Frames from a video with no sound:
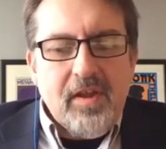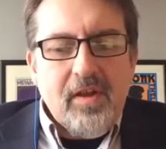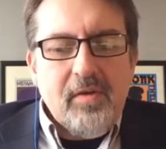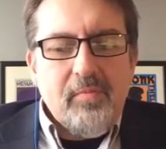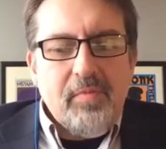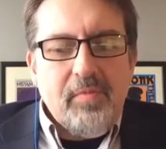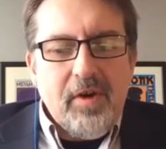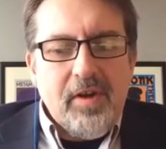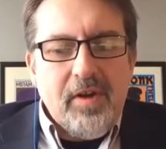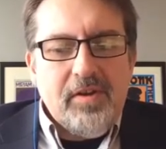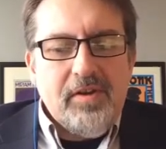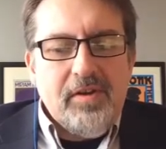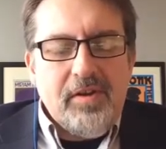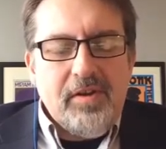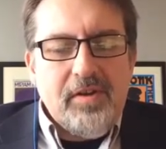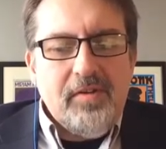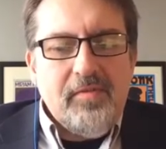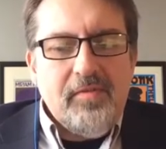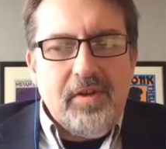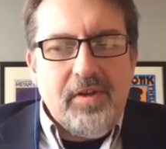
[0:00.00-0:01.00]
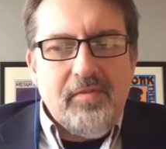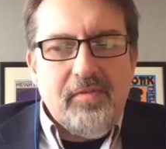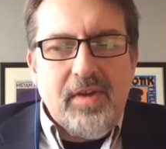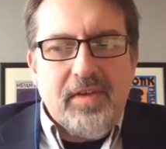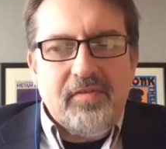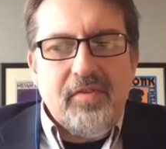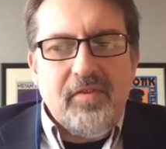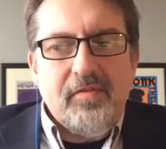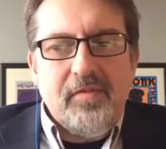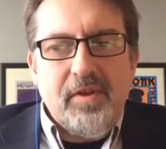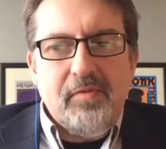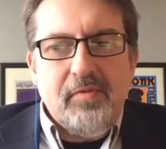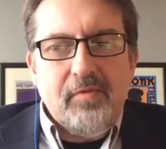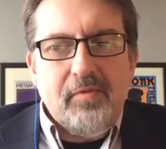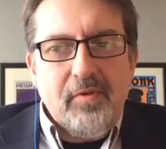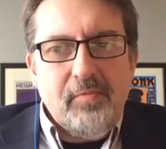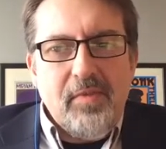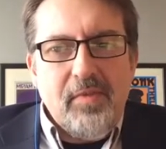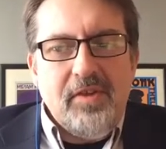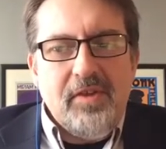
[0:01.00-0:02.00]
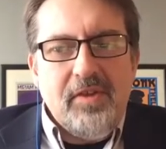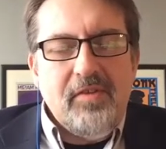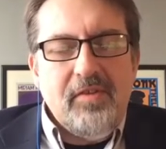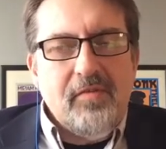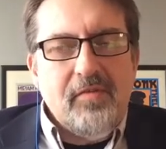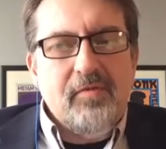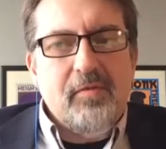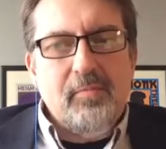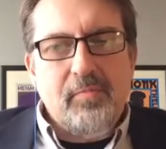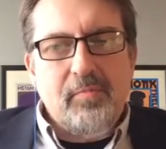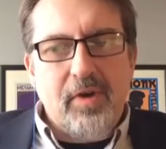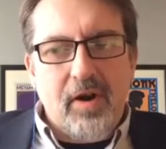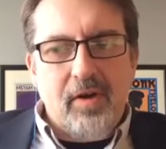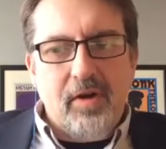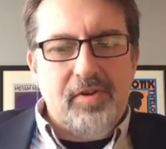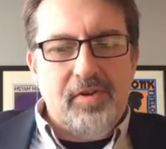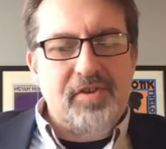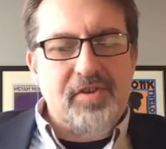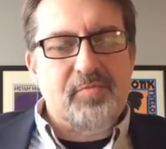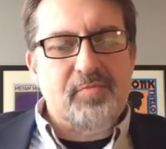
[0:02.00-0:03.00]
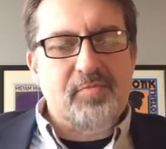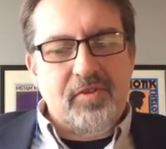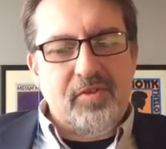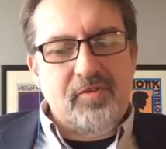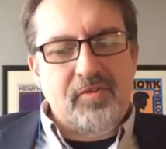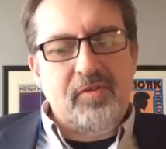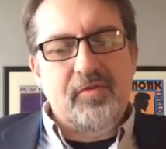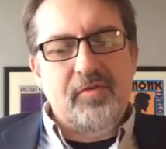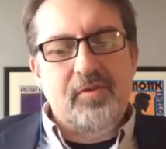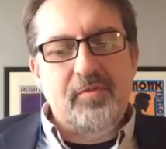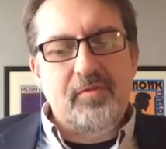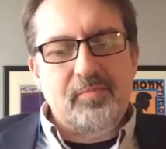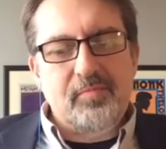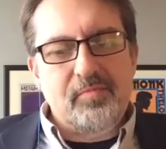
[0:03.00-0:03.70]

but an innovative activity where many different parties bring different